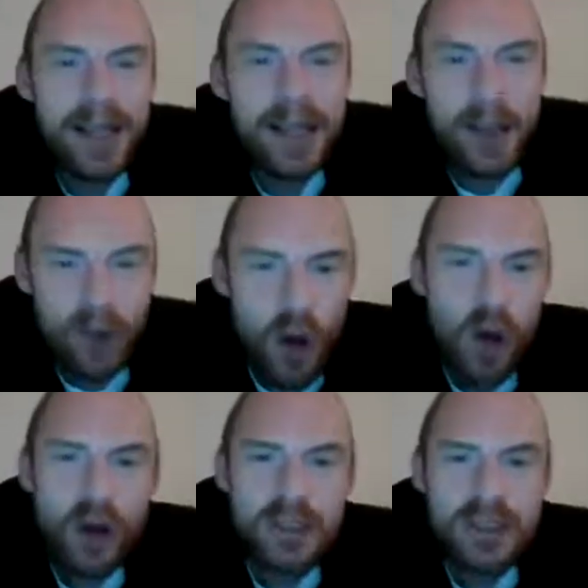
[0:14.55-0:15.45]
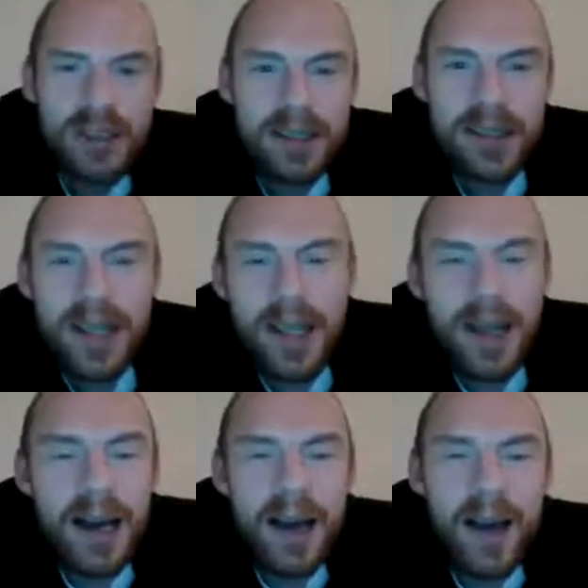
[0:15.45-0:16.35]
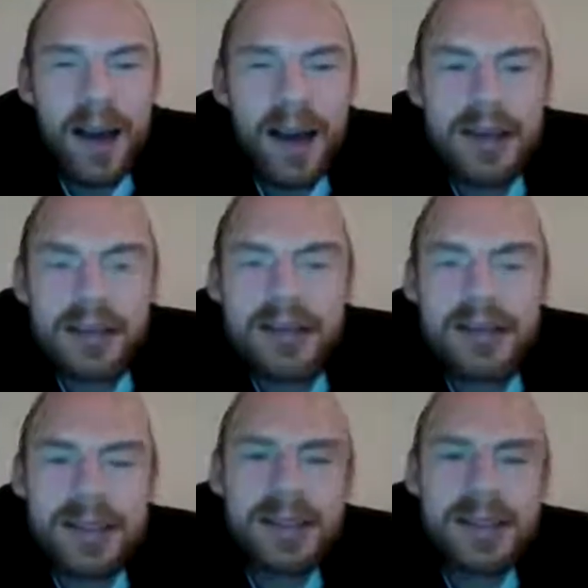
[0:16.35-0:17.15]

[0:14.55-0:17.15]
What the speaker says: of course, and